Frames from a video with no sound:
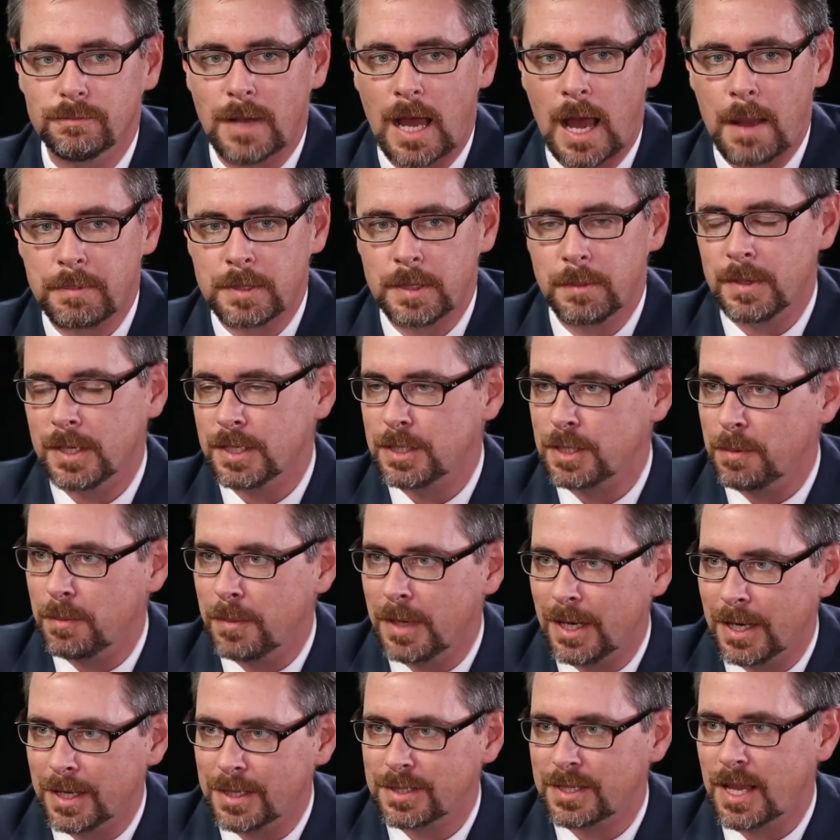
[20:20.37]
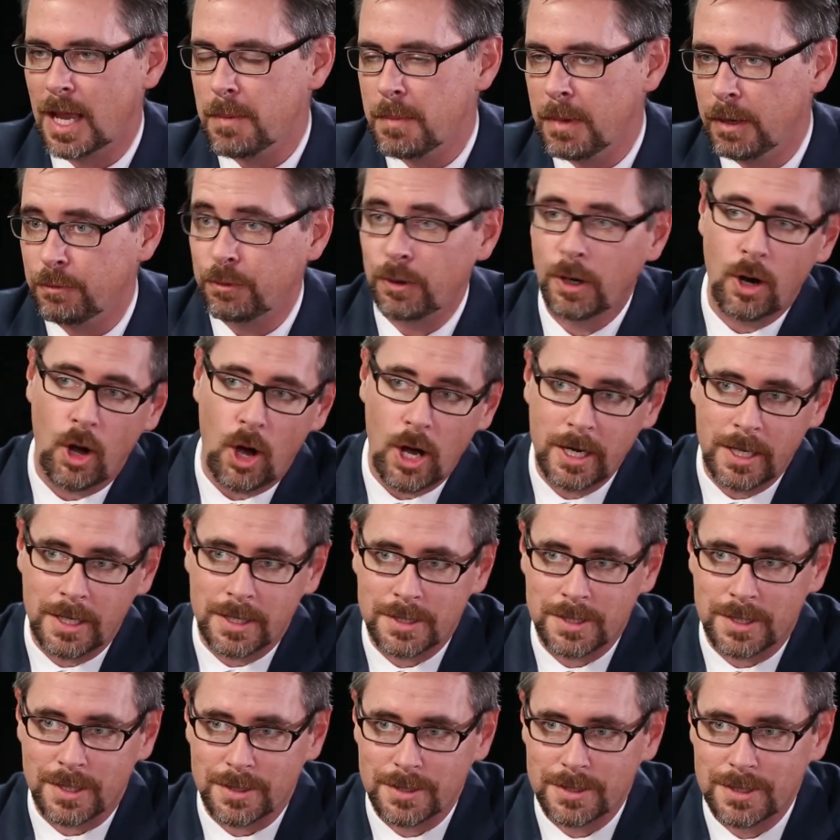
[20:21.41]
optimism and excitement for our
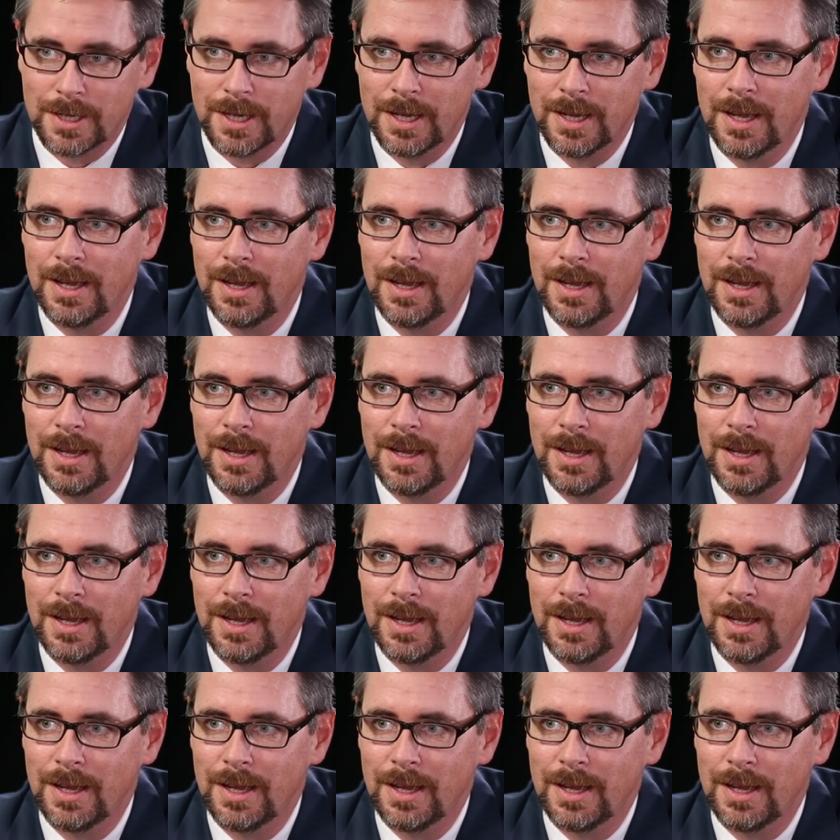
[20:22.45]
audiences.